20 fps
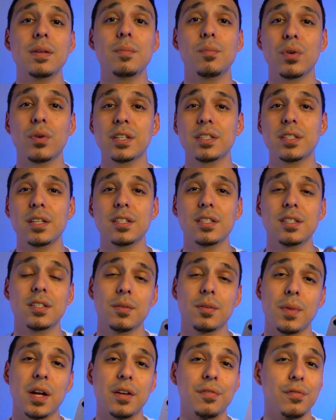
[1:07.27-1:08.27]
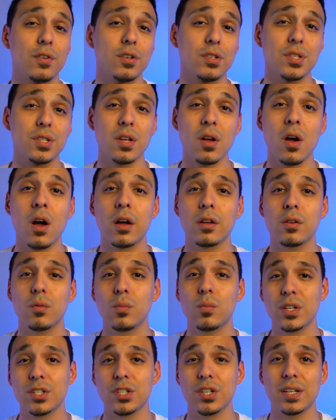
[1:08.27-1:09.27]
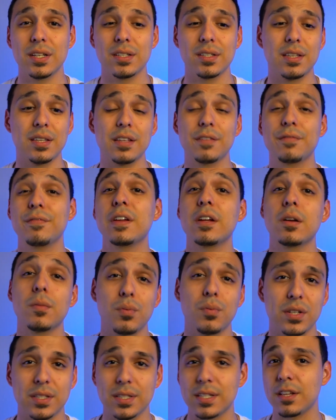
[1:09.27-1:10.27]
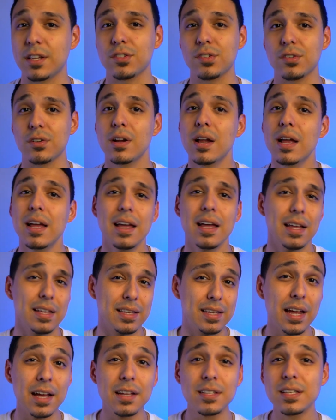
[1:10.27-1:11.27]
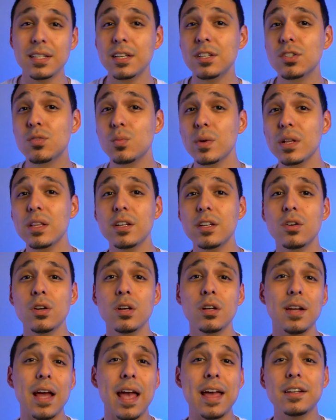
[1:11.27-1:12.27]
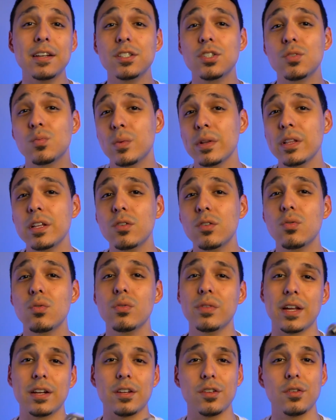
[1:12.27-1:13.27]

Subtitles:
brings us to my first con, which is the fingerprint sensor. Yes, it's really good and it's really cool that